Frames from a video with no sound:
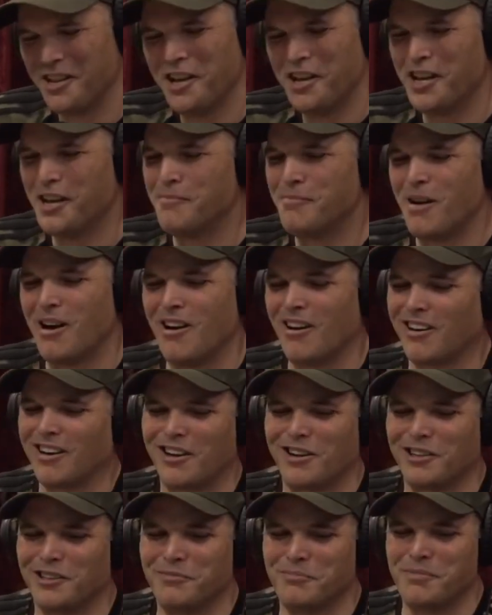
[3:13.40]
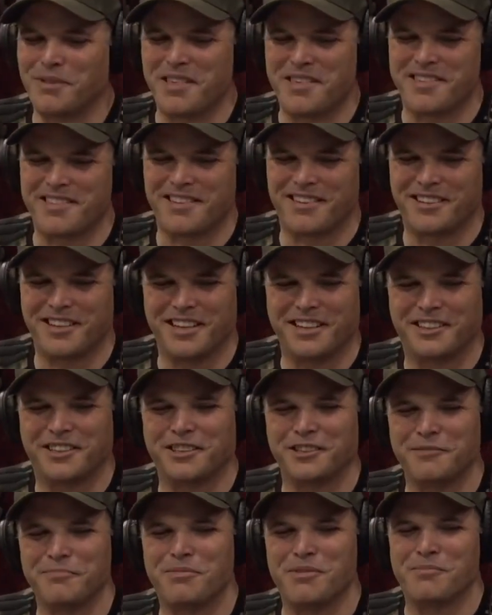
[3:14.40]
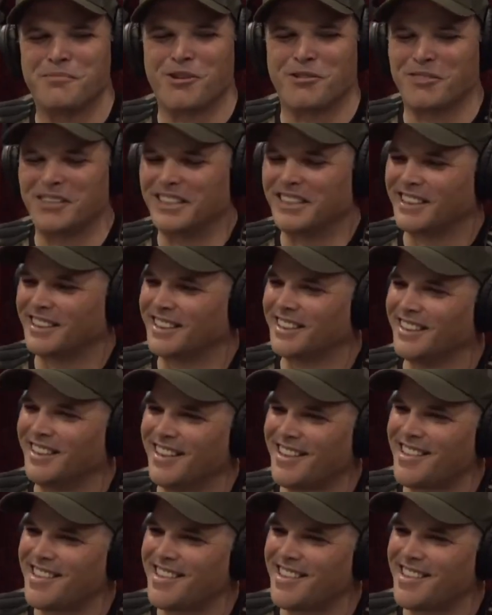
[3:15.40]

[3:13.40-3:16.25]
America couldn't be more ridiculous,